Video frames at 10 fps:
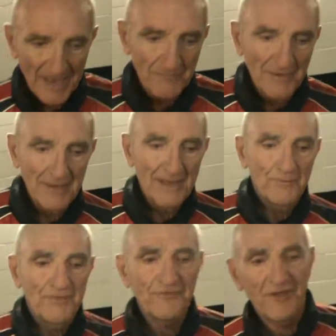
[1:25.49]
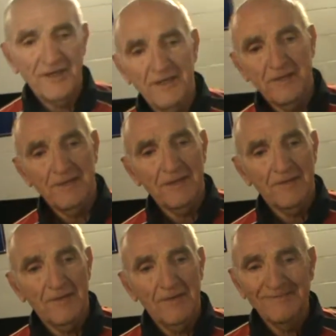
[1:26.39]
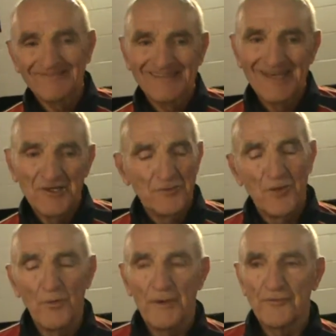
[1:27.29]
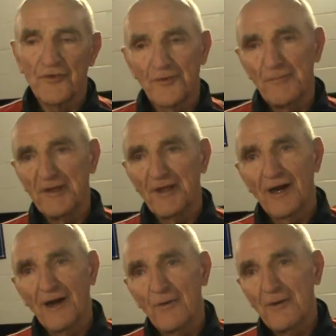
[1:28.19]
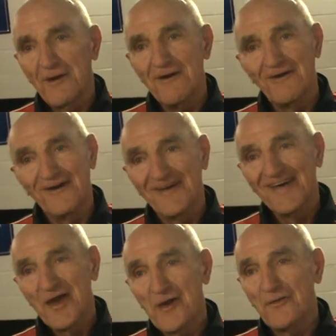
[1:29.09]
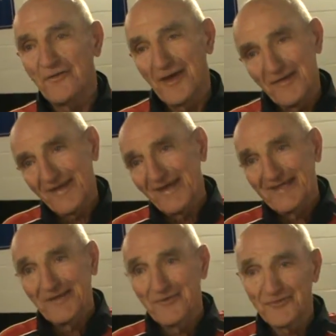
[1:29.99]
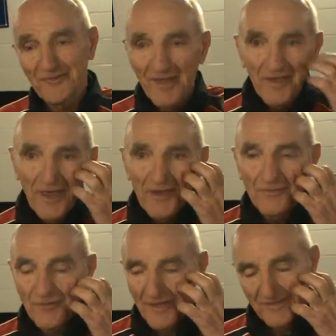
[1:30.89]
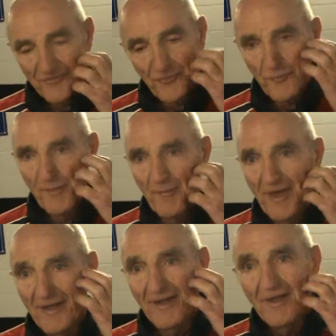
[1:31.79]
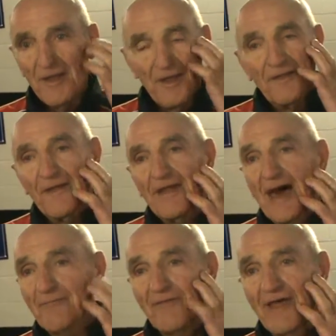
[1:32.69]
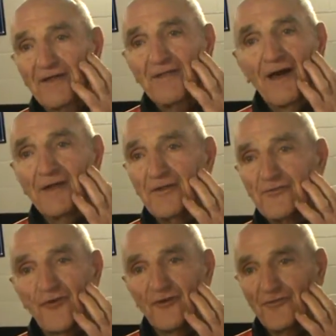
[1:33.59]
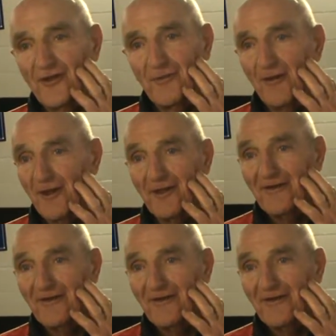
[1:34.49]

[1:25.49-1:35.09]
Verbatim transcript: Well, I would say nobody's going to beat Howard. Yeah, nobody's going to beat Howard. He was a Superman. And then after that, I didn't trust anybody.